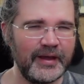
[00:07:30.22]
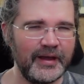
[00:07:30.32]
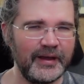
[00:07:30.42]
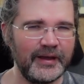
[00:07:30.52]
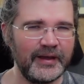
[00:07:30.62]

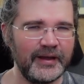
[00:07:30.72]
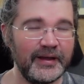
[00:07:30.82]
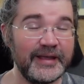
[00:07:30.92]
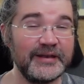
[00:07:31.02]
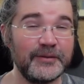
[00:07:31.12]

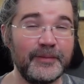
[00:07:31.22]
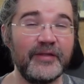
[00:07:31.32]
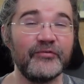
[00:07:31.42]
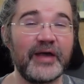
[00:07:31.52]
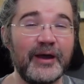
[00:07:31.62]
It
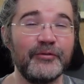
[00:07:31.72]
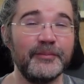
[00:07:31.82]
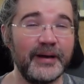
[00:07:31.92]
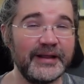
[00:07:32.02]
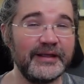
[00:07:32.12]
depends how the
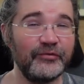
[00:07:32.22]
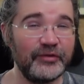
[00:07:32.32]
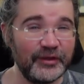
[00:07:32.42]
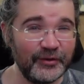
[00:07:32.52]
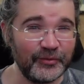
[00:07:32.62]
money is
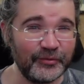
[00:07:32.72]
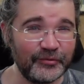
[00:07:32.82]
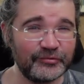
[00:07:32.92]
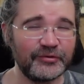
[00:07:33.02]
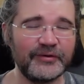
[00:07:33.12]

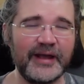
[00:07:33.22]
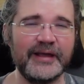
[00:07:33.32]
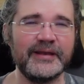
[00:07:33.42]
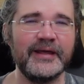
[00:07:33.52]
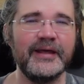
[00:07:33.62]
used,
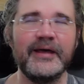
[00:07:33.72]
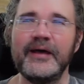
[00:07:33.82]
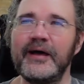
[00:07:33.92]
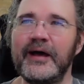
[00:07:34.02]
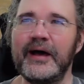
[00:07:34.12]
right?
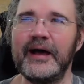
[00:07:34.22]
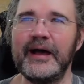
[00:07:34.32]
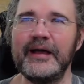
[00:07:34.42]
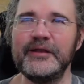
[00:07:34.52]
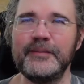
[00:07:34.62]

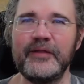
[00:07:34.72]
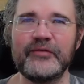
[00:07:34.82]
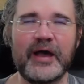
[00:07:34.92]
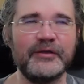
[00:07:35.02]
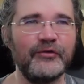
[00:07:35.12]
It depends
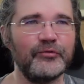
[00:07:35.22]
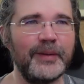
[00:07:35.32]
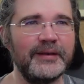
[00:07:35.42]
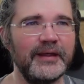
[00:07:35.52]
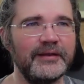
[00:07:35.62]
how you
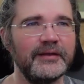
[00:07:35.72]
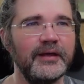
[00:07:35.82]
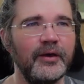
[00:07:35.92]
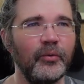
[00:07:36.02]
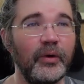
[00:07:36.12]
spend it.
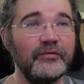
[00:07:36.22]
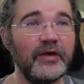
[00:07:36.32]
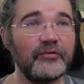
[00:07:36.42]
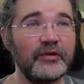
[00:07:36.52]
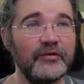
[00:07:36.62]
What
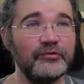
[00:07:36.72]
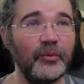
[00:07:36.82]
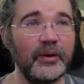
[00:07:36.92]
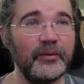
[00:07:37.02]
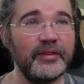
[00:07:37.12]
Tesla is
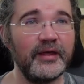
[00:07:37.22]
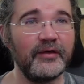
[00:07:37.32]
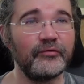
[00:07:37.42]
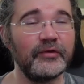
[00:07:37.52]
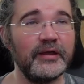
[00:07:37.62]
doing with
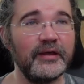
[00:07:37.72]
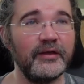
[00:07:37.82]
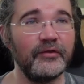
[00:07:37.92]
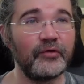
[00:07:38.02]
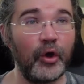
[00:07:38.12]
this
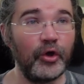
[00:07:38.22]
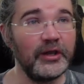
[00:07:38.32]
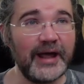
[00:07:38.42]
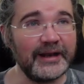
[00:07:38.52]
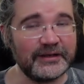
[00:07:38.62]
is a
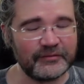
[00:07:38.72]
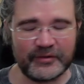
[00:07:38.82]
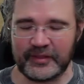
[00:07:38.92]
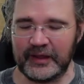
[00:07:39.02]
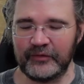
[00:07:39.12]
whole lot of
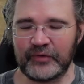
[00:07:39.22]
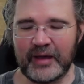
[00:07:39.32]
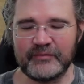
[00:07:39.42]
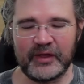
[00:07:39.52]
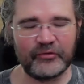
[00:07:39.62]
different things,
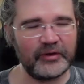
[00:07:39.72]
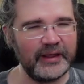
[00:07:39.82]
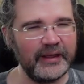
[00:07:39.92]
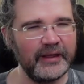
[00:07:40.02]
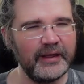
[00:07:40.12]

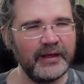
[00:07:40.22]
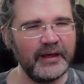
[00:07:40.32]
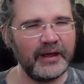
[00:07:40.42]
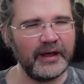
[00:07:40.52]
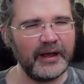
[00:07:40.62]
obviously.
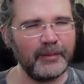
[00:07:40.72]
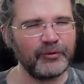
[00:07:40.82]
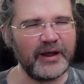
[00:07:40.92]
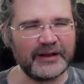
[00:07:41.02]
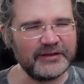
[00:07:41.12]

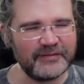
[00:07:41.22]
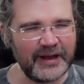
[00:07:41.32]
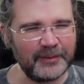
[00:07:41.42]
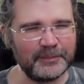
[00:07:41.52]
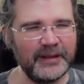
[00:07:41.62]
Product
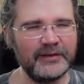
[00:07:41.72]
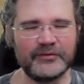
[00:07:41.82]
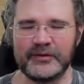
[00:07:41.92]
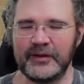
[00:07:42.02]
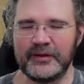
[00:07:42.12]

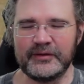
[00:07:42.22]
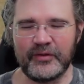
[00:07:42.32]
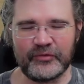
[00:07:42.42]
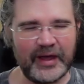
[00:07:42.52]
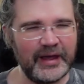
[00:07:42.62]
development,
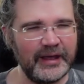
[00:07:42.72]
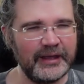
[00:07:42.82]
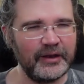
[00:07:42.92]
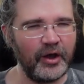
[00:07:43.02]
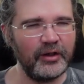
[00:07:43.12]

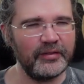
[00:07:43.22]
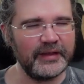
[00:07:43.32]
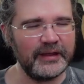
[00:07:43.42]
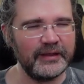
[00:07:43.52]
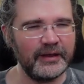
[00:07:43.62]
design, all
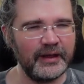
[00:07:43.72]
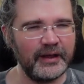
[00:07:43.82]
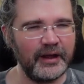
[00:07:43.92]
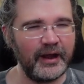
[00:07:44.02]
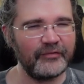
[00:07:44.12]
the
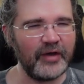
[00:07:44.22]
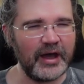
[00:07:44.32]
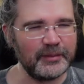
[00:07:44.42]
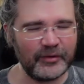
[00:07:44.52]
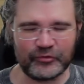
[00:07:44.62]

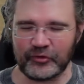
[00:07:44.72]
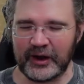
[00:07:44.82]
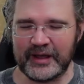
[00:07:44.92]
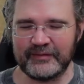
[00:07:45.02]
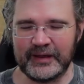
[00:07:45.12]
autonomous
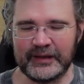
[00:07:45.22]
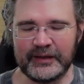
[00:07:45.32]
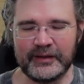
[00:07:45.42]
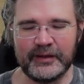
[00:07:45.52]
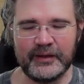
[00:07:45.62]

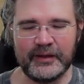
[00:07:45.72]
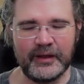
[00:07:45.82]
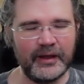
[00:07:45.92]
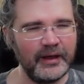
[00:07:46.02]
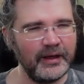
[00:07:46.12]
driving
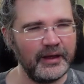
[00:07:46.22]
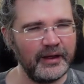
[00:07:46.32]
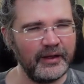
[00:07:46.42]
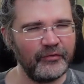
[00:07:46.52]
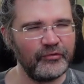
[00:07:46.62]

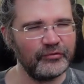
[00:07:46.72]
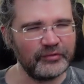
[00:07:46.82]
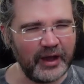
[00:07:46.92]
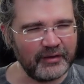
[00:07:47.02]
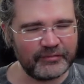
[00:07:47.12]

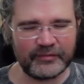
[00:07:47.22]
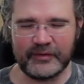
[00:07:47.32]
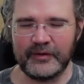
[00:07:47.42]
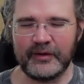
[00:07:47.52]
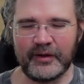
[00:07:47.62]
stuff,
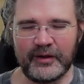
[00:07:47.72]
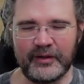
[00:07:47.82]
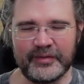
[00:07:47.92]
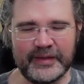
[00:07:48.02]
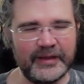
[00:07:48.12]

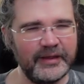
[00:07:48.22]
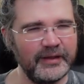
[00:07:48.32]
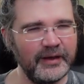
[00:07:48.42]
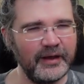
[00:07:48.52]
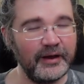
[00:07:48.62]
all
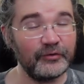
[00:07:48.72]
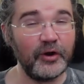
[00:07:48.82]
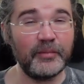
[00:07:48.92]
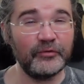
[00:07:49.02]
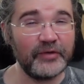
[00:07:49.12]
the
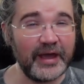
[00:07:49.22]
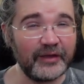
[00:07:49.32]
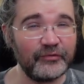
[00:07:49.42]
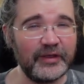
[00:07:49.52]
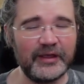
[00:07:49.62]

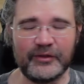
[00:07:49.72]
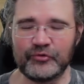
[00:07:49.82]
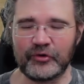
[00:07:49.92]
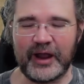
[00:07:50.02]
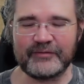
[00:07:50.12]
robo-taxi,
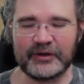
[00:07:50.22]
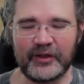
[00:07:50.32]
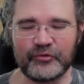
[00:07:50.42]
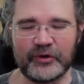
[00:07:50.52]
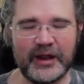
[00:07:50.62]

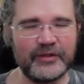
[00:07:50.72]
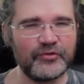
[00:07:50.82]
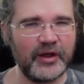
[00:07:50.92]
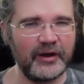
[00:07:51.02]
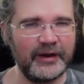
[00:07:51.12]
driverless
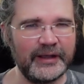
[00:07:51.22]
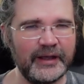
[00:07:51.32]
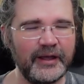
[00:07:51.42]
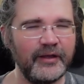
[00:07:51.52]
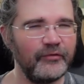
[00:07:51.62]

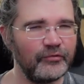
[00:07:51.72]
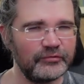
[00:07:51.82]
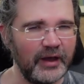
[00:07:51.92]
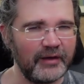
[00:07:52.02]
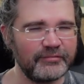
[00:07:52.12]
ride-sharing
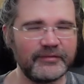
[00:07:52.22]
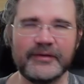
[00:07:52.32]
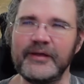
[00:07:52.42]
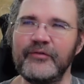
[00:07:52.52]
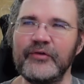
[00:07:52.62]
stuff
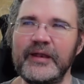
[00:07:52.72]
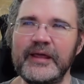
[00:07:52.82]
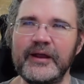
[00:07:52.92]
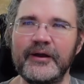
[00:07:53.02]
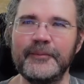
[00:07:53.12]
is in
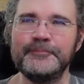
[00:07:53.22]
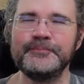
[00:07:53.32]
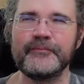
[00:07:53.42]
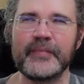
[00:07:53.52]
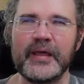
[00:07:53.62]
here.
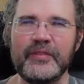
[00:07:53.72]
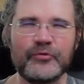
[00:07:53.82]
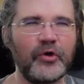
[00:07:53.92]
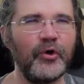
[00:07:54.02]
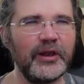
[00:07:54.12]

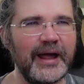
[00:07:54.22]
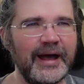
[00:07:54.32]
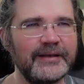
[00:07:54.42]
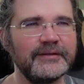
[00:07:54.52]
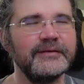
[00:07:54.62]
There's a whole
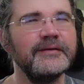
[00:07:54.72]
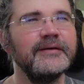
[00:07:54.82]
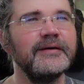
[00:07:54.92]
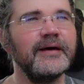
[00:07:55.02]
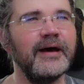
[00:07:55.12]
lot
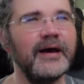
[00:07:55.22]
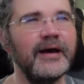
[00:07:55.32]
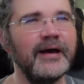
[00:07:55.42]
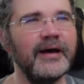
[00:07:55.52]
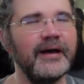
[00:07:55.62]

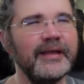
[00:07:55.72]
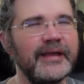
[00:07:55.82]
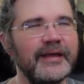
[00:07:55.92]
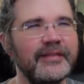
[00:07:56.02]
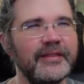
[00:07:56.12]

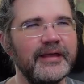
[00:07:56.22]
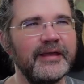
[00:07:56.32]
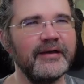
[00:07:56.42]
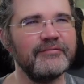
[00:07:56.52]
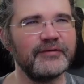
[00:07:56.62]
in
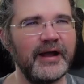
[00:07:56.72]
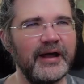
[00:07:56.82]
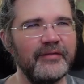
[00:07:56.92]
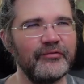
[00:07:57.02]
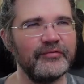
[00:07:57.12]
the
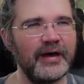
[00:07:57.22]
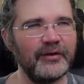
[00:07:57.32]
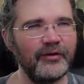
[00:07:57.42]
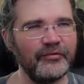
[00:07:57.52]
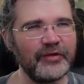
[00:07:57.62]
Franz
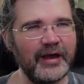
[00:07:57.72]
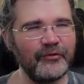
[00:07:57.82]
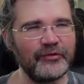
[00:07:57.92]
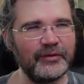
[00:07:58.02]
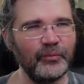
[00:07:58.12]
von
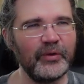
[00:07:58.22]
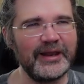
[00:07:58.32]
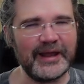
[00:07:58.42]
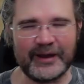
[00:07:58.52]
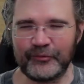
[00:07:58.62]
Holzhausen
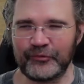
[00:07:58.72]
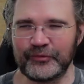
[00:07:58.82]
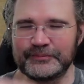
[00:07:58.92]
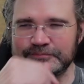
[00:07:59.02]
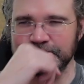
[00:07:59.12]
wheelhouse.